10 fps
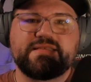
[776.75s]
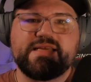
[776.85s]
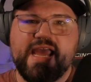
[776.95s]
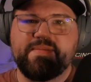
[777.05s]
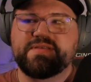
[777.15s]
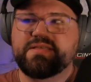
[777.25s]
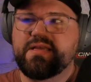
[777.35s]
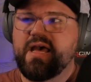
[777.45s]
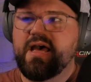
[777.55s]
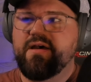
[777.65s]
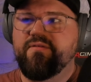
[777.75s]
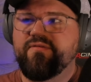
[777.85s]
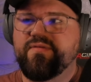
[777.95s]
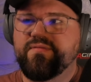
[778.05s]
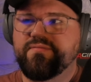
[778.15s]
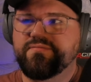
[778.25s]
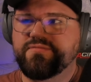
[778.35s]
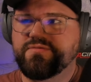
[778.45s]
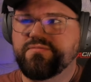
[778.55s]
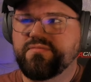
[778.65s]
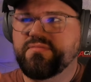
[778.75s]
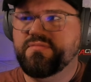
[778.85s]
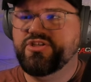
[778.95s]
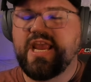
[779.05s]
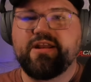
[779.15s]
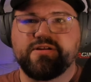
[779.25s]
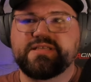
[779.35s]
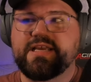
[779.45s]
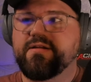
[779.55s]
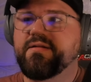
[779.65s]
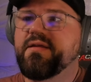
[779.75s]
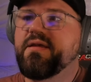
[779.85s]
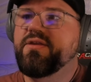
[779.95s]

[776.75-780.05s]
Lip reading: types of shaders here.